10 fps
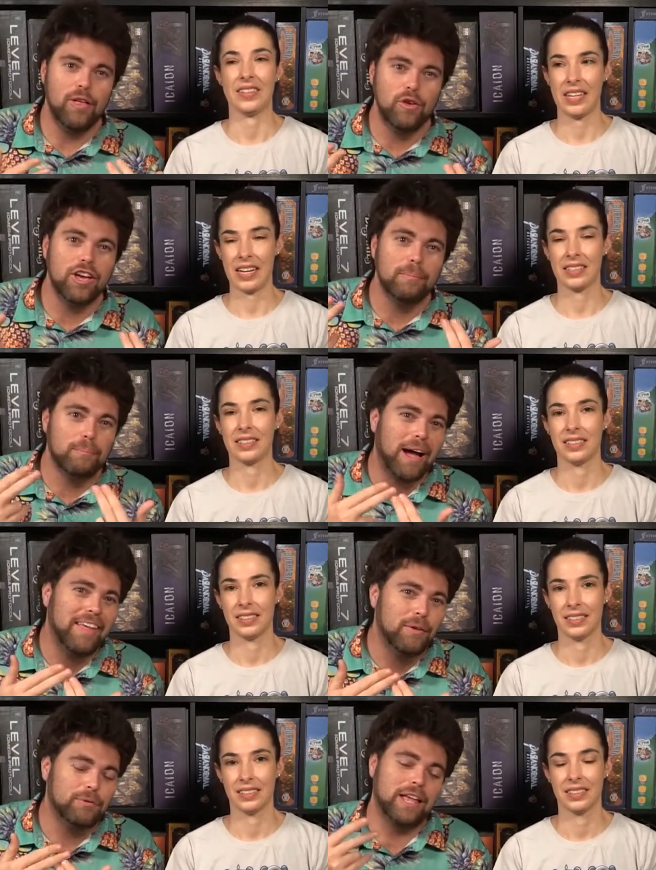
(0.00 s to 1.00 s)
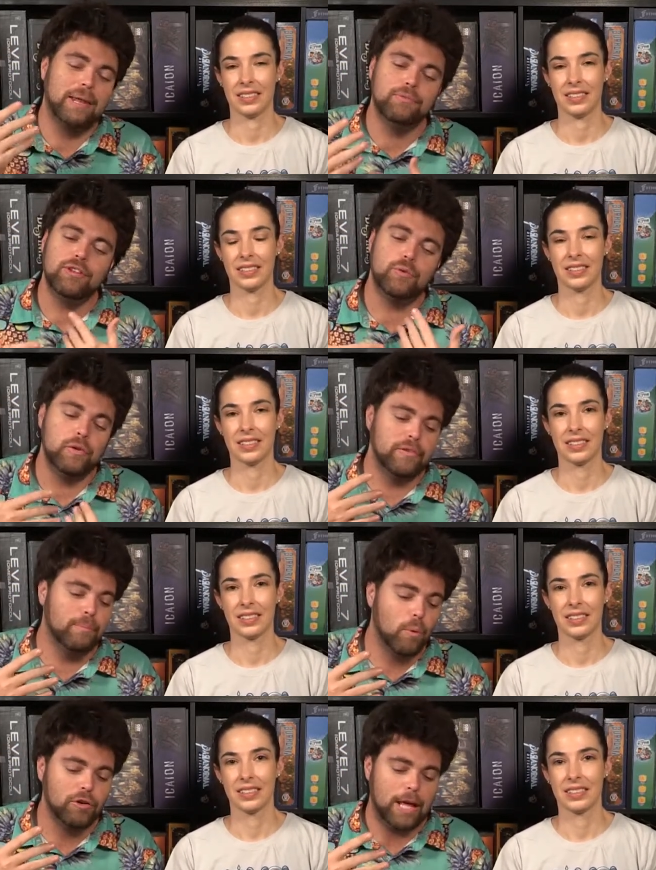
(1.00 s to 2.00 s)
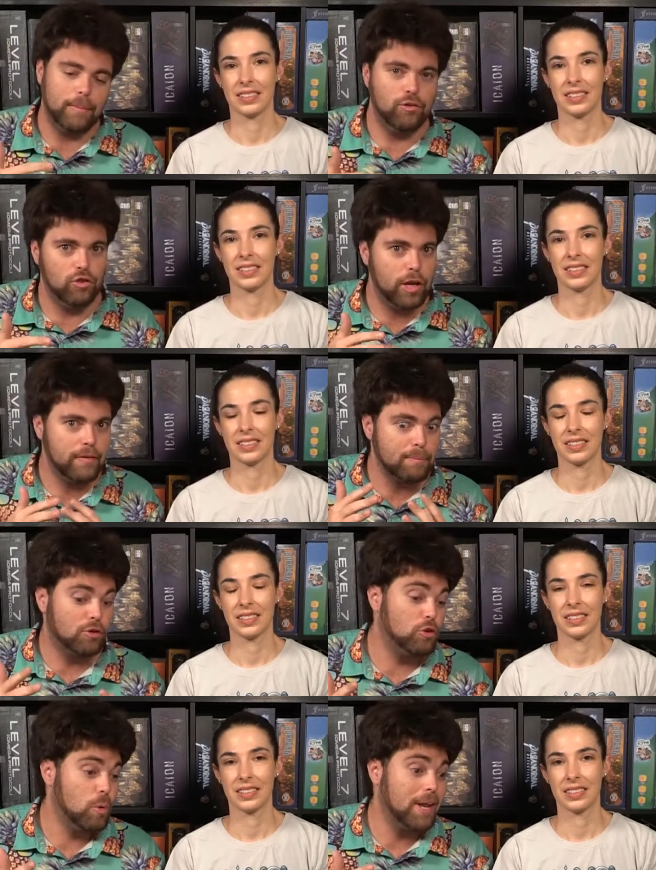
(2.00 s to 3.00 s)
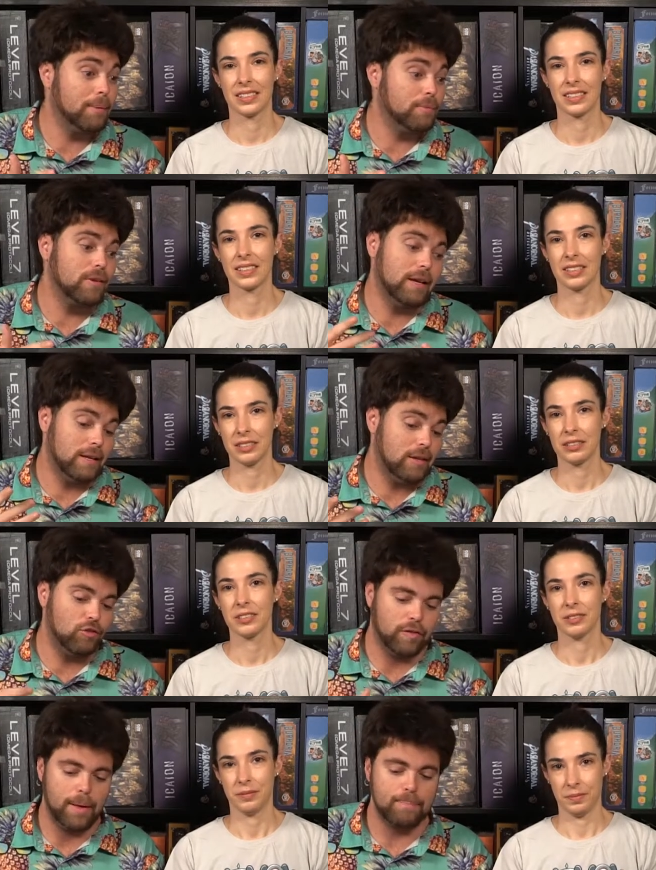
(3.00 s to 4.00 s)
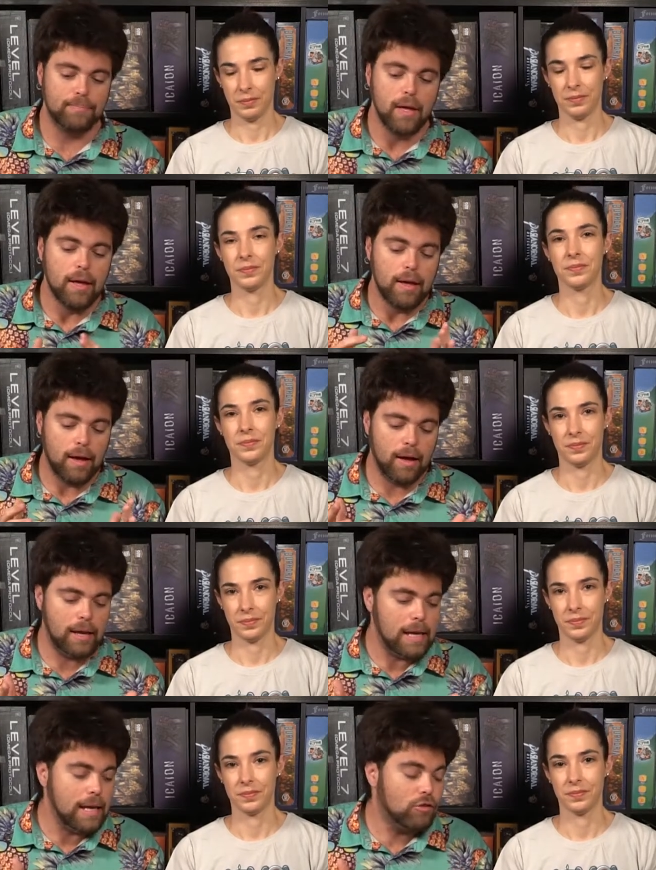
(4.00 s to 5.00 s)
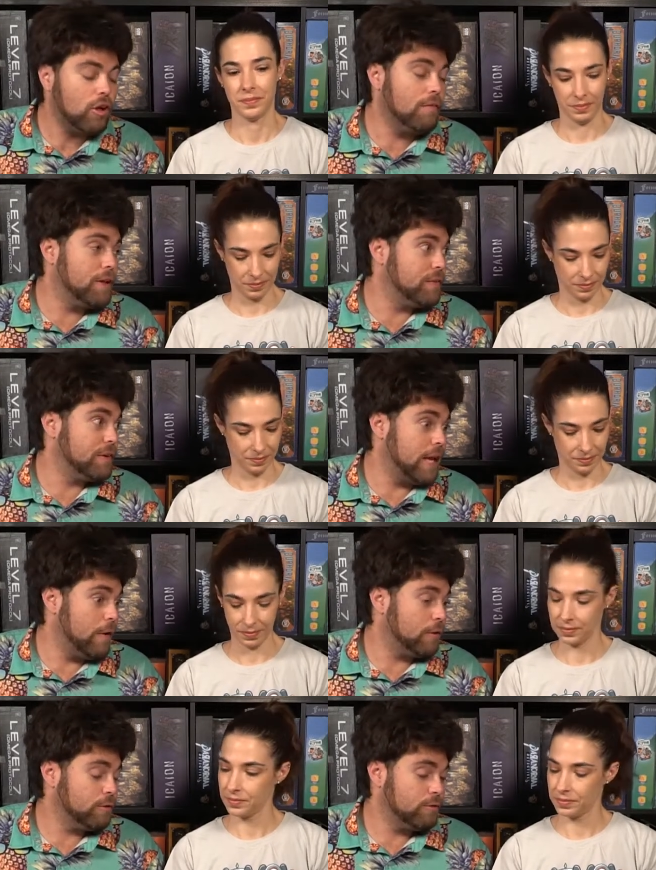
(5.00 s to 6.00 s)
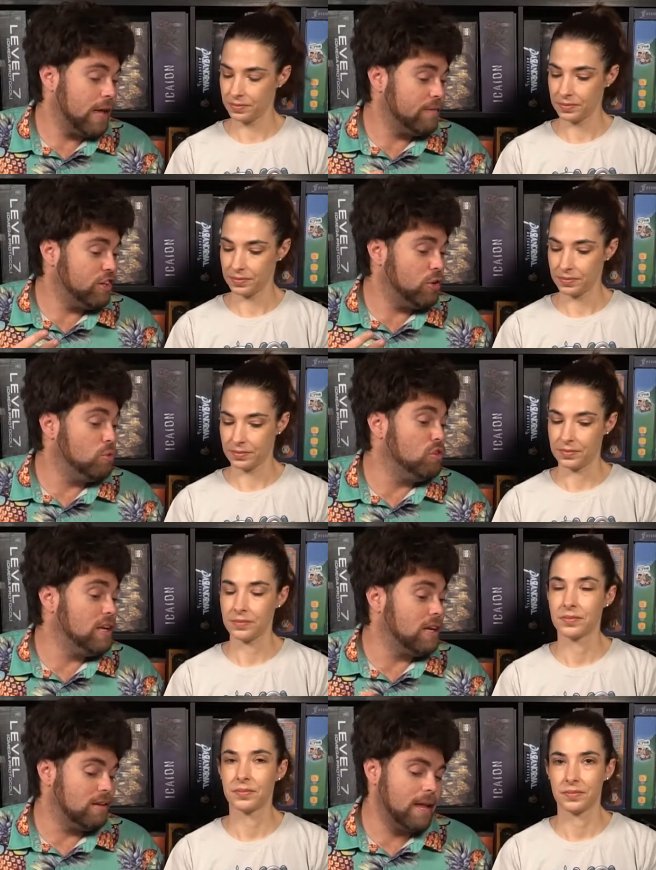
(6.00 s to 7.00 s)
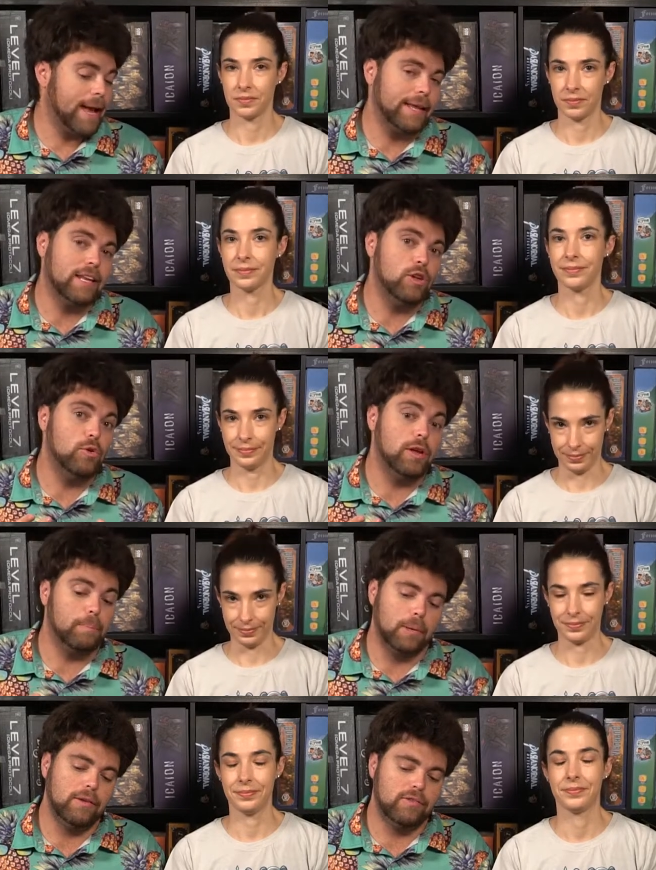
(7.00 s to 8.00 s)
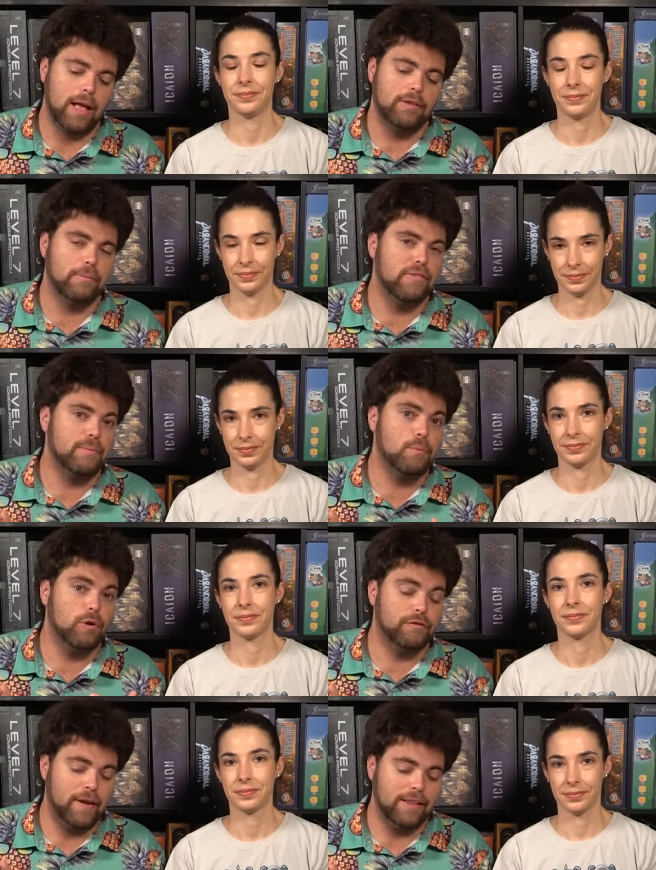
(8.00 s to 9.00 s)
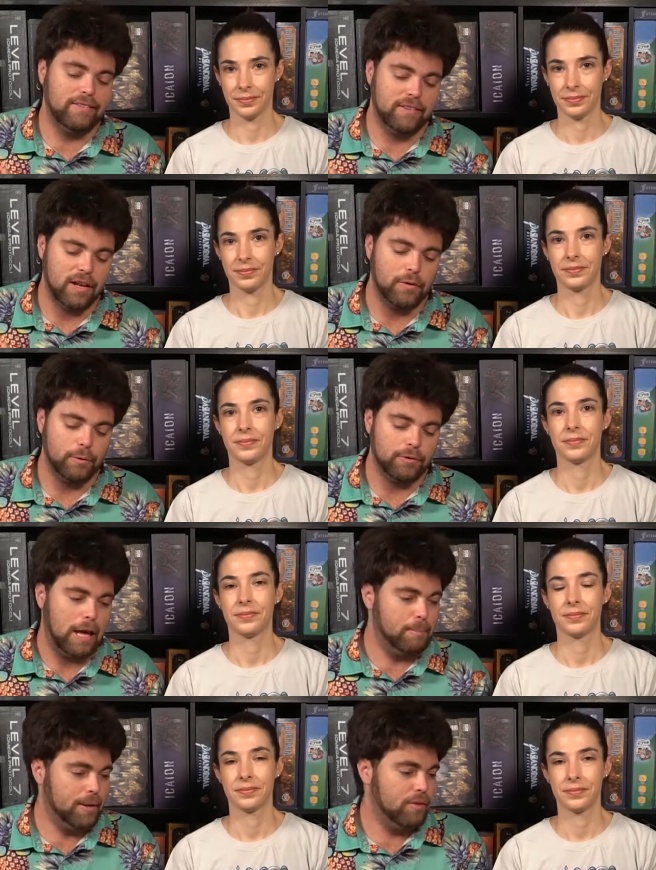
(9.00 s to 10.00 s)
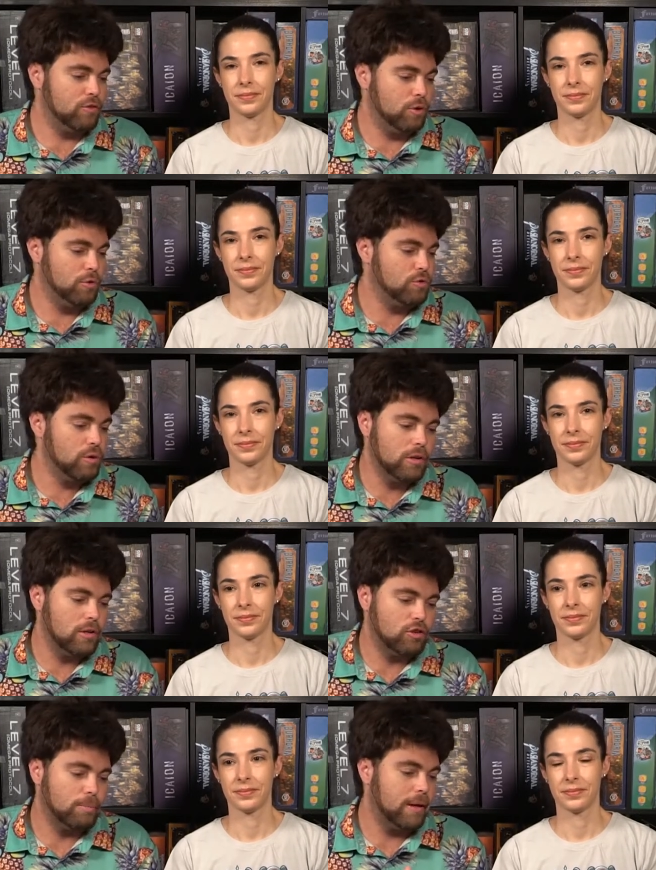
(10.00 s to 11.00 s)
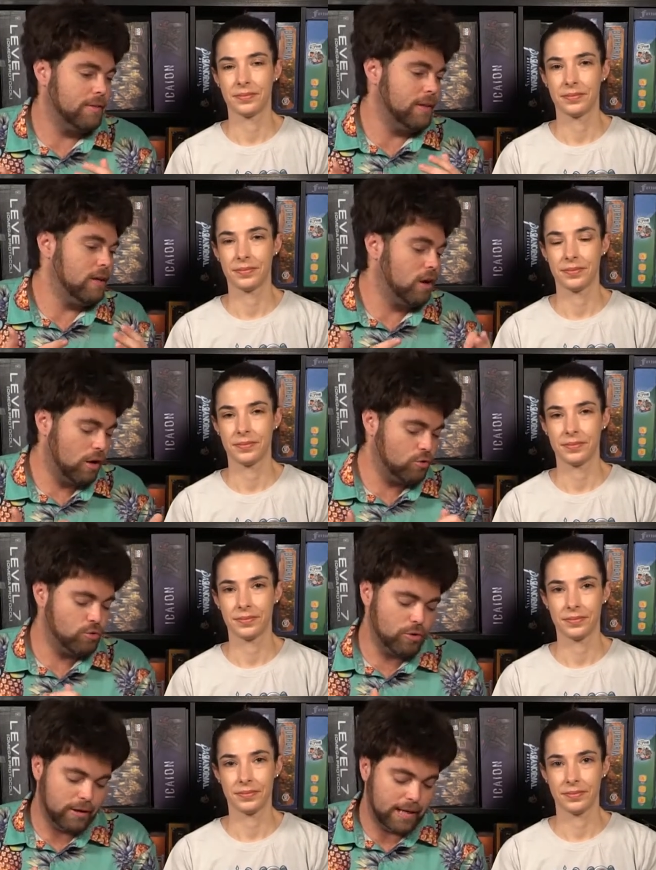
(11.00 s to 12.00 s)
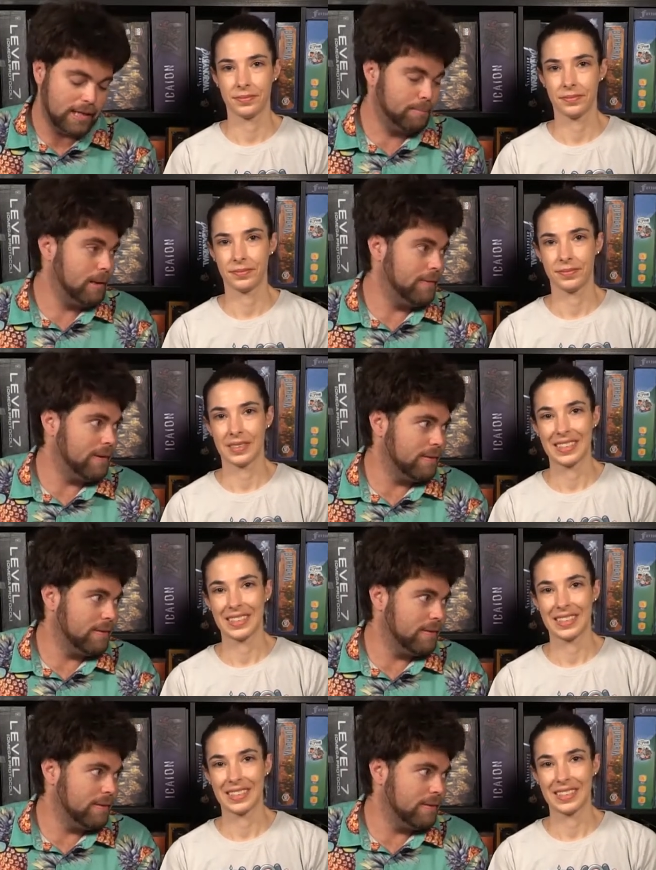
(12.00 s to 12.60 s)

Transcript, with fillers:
Speaker 1: And you can combine those items to do even more damage, and you can have up to two items in each of them. Uh, each of the different characters have a unique deck and a unique mm-hmm. playstyle, some of them more advanced than others. I played the soldier, Alicia played the conjurer, and Callie played the